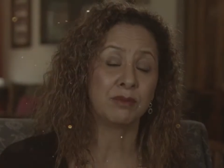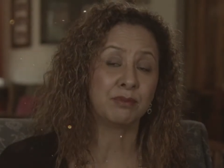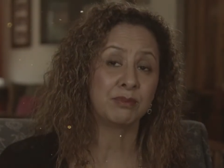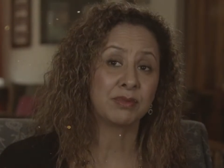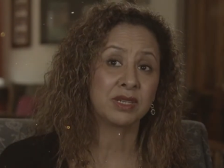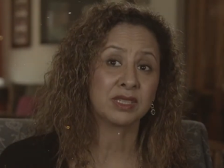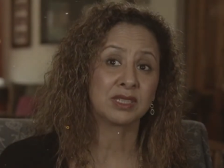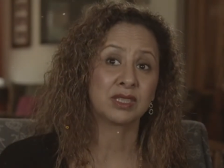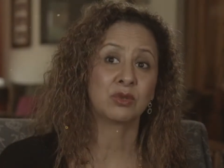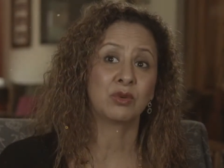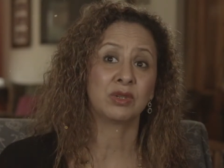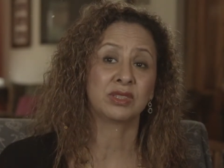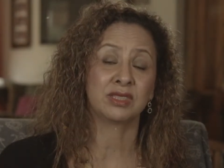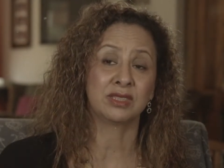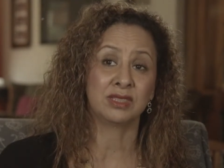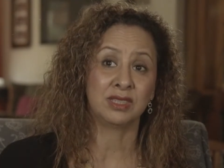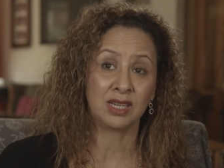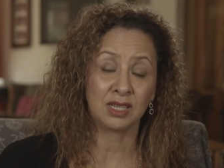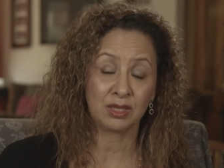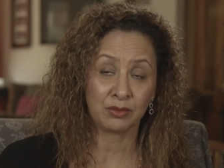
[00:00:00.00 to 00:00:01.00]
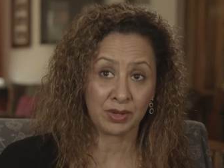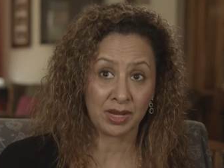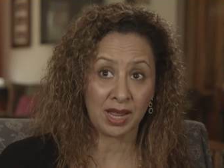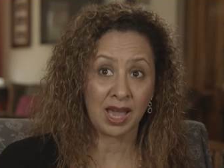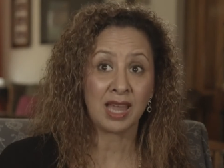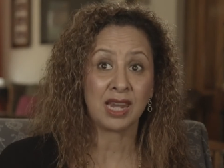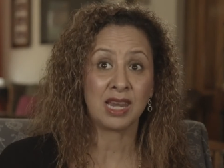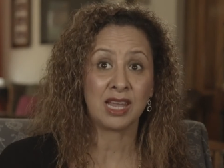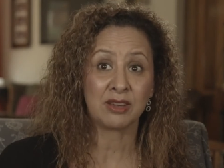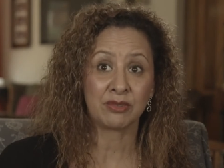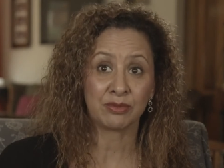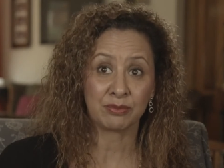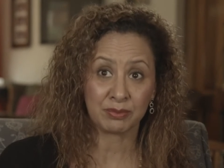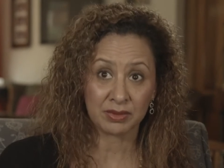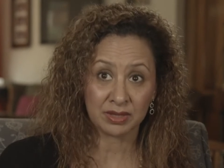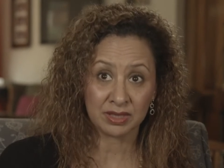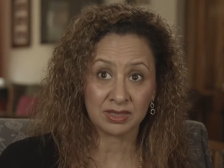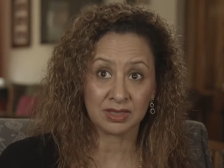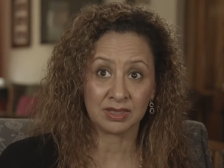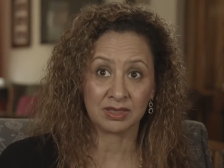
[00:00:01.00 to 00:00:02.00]
prison was done when I left
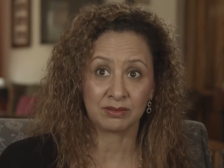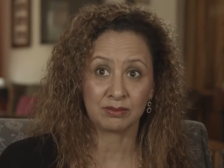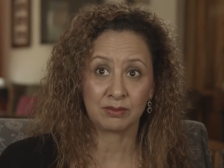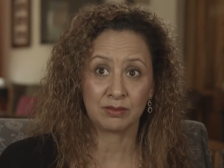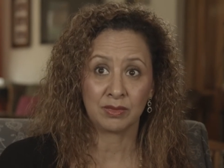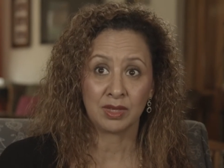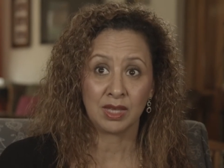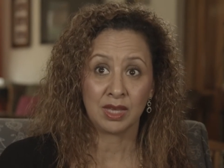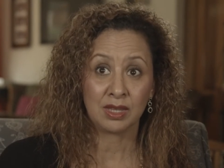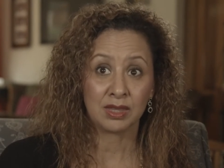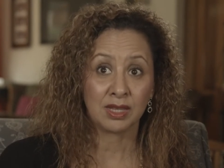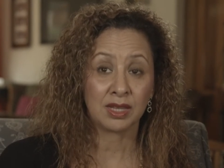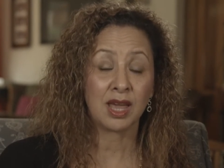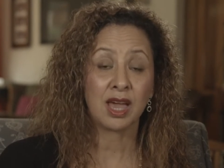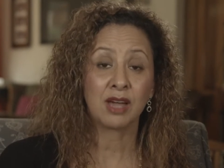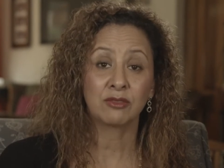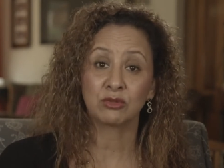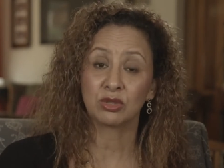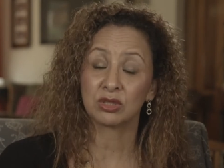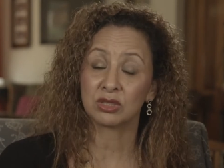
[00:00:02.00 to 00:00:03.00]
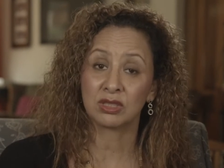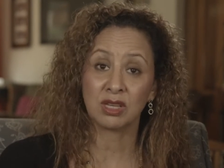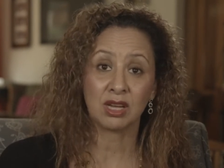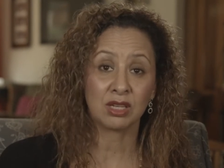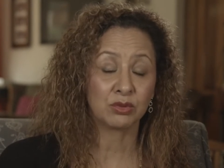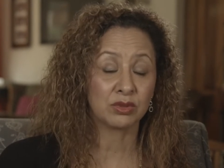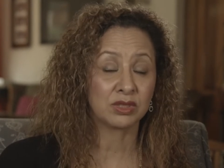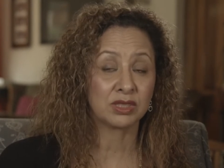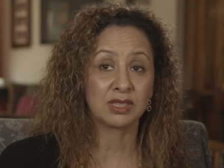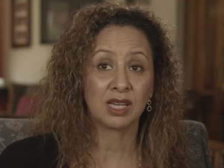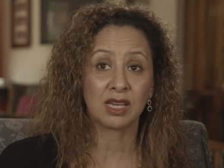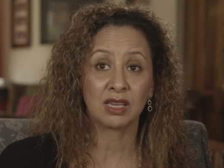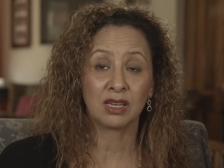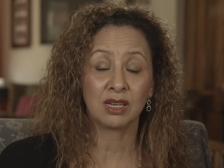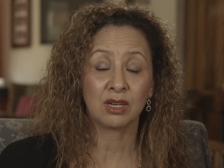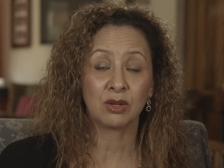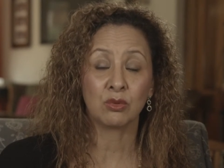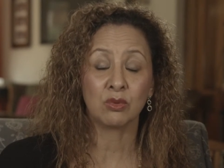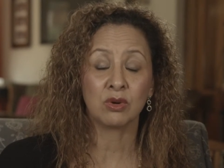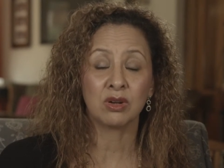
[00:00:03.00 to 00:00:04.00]
prison that I have to start with
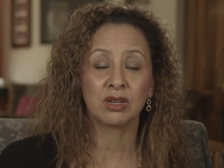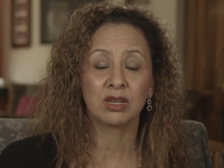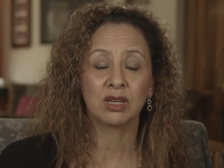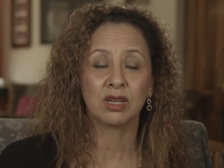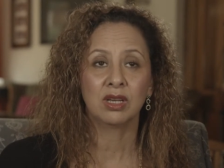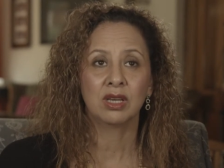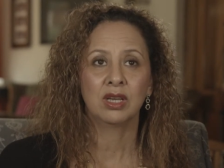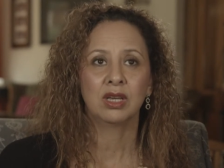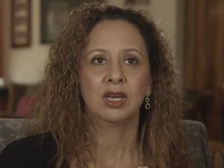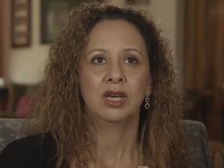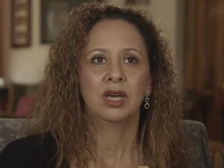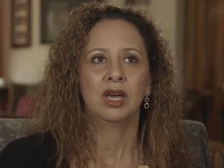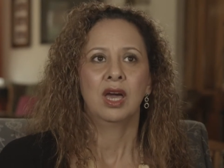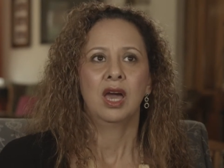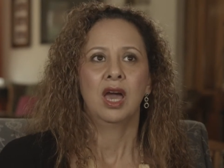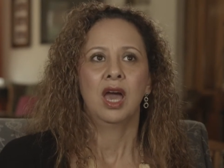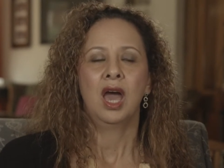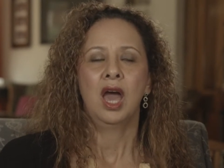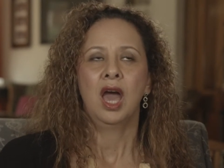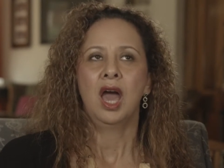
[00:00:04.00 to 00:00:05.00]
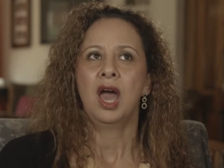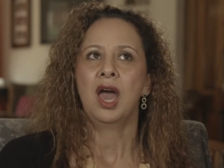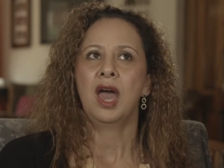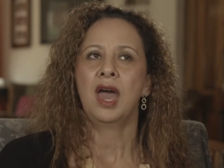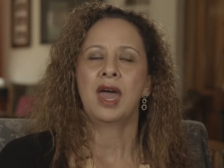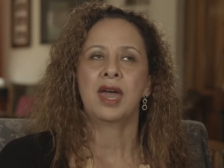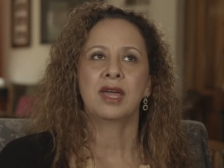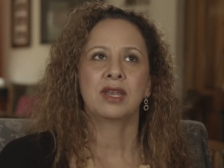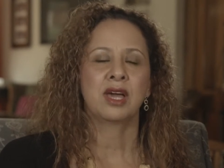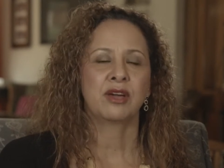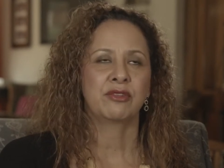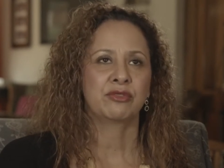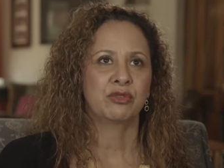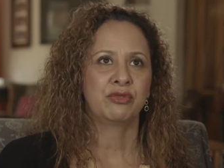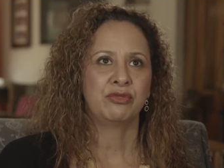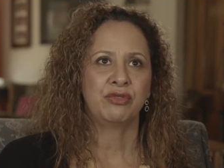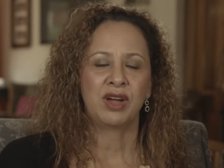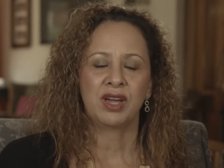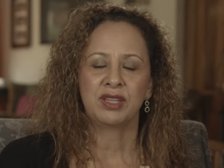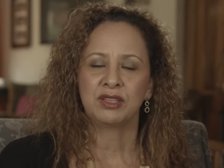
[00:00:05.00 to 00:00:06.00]
secular work and I have to
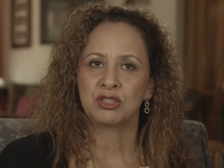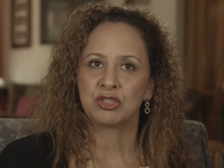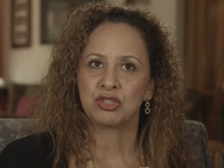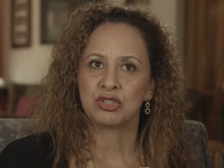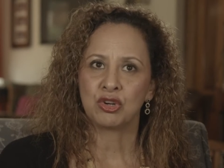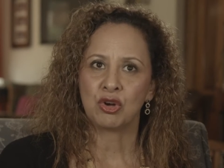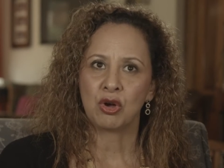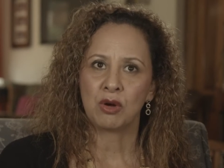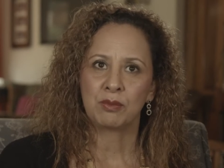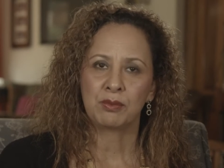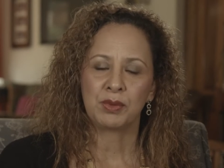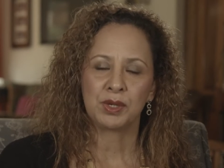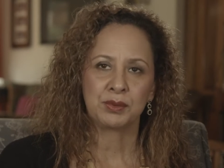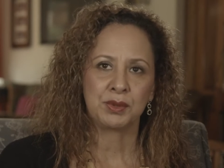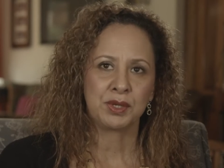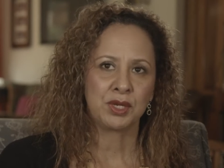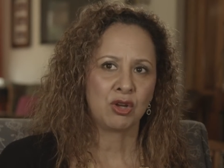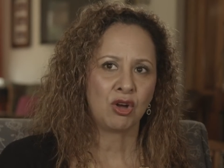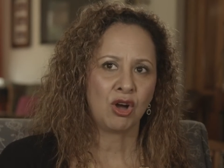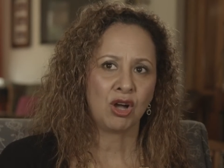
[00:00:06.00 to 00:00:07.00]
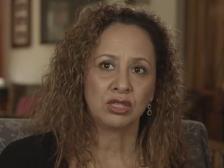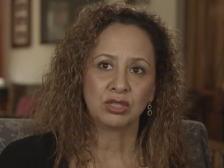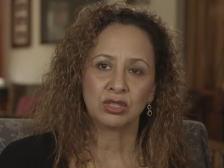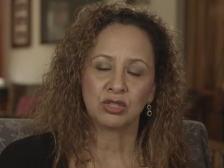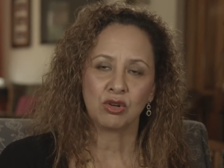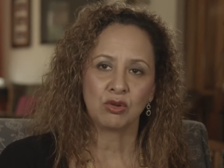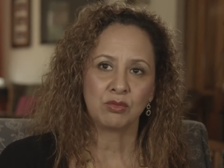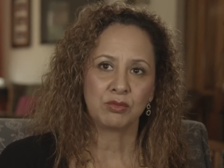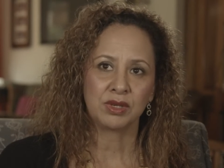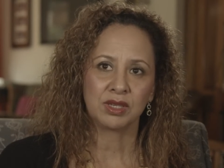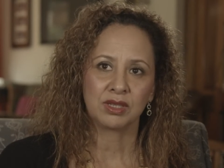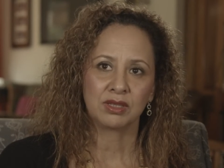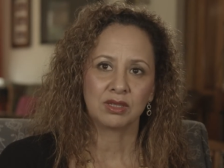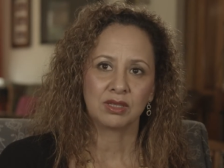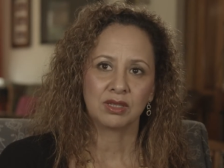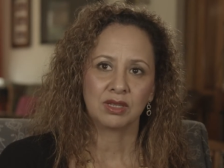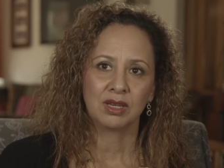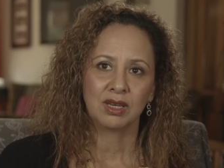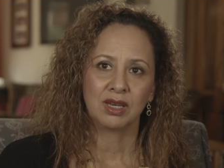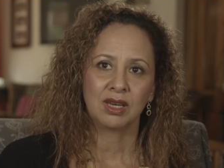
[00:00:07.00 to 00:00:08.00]
find a job. But when God told me,
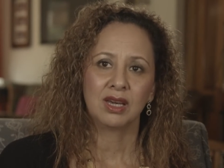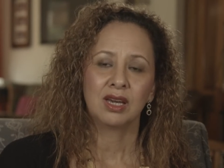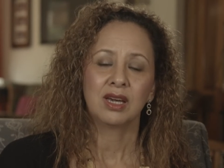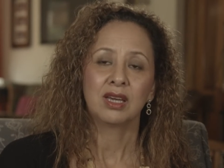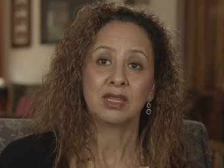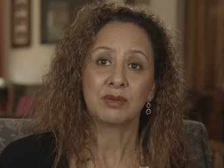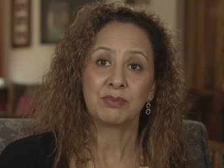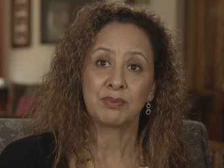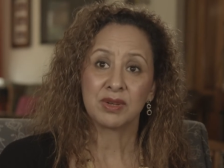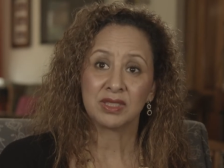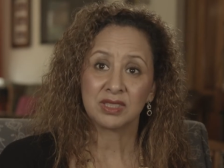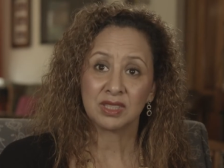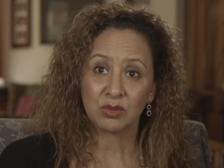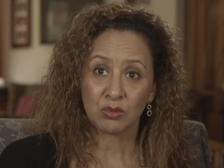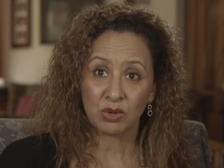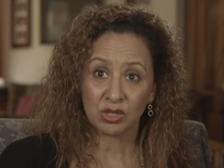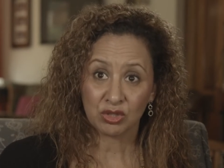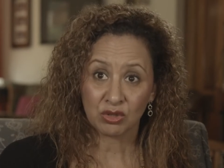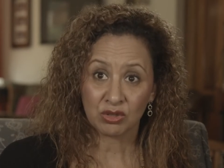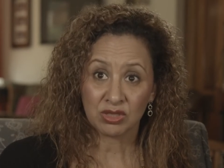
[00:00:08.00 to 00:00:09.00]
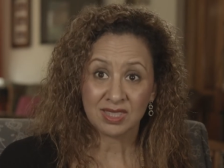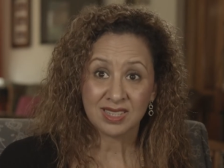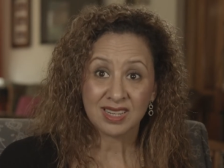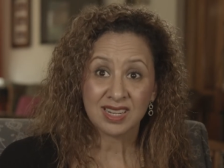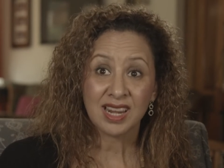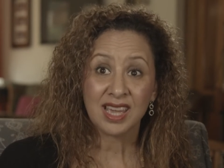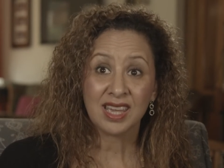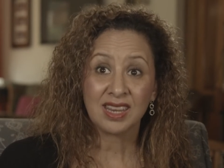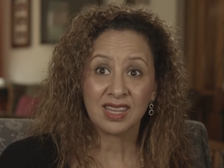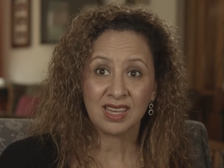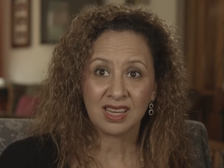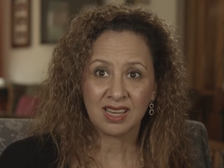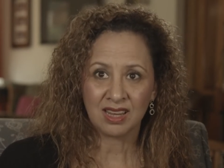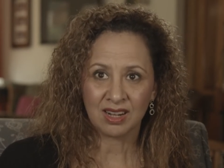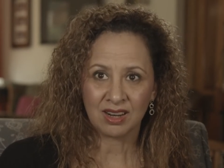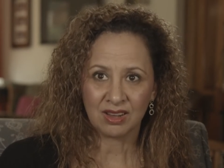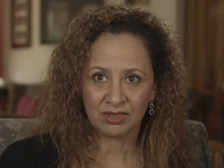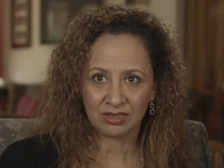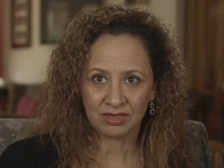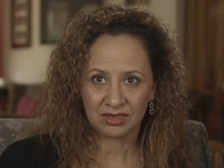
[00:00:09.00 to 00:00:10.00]
the prison was your training
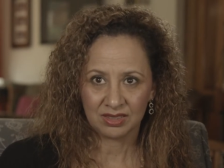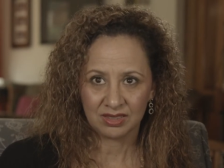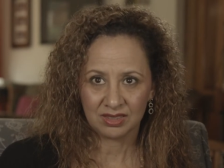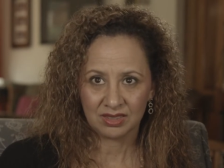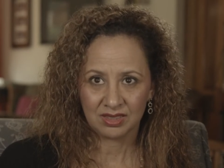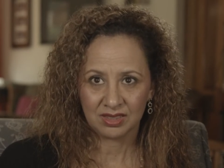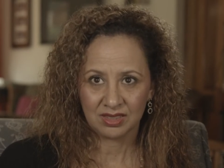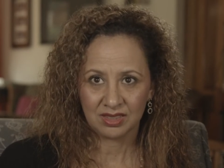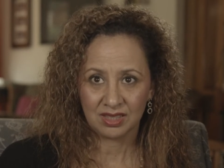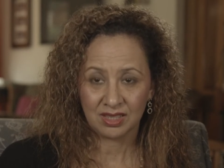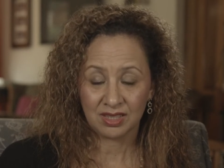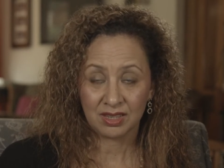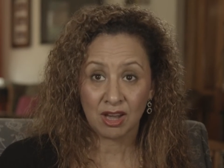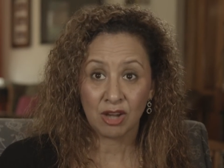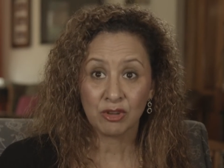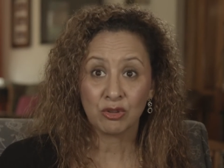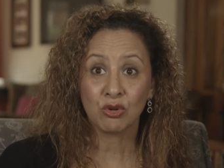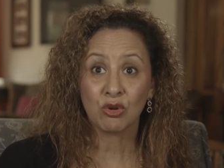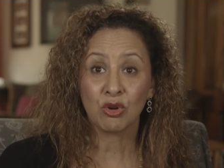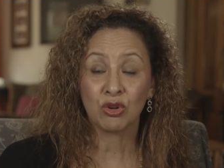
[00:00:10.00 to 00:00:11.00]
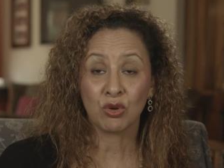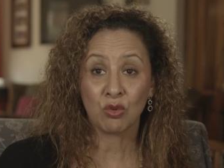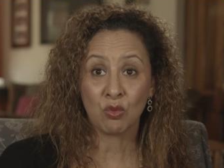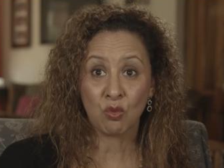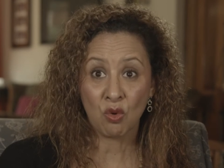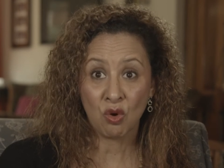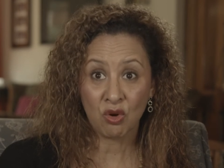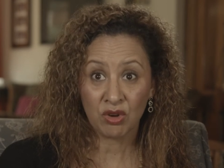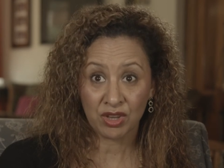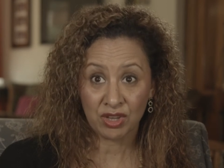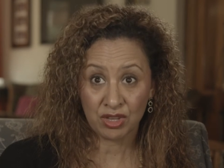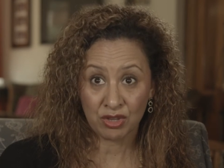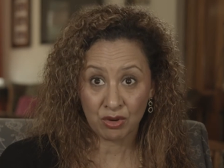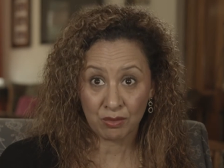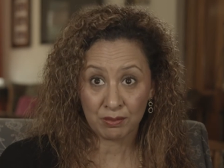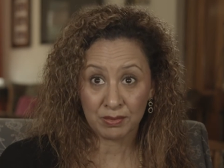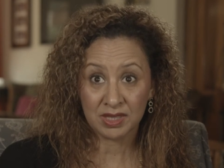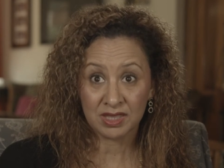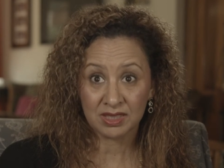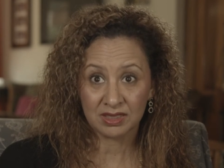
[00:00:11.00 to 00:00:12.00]
ground, now you're going to walk in your
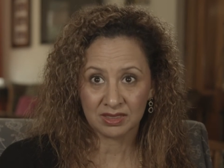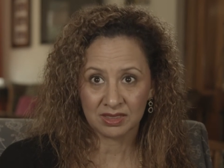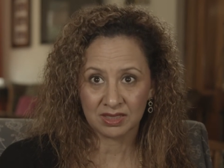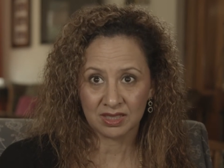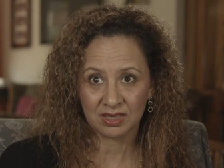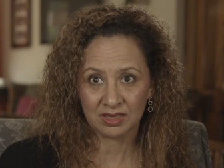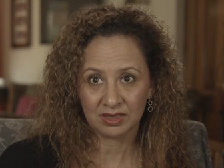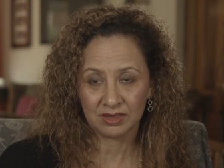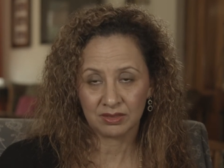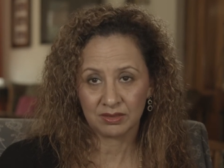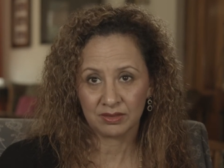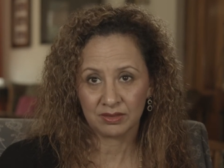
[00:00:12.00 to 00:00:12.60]
ministry.